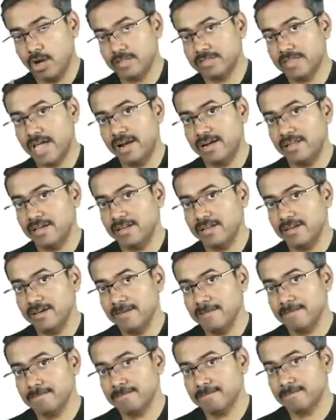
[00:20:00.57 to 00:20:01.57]
on that
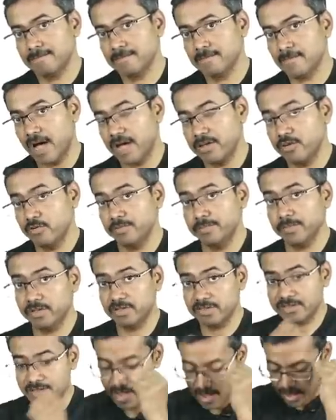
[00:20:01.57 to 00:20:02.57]
area? Are you with me
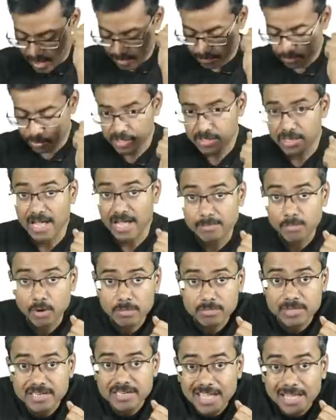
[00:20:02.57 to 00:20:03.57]
on this? I'm putting an elbow
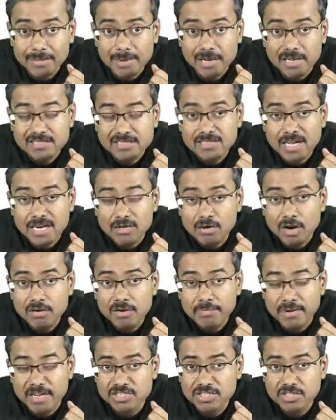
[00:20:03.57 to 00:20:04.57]
on the table. Is that
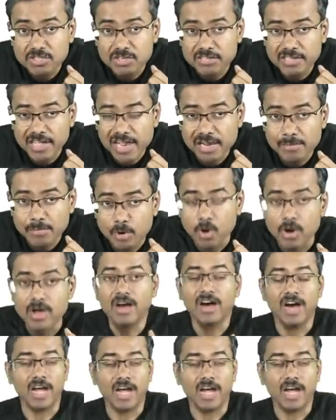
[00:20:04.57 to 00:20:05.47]
not pressure on the elbow?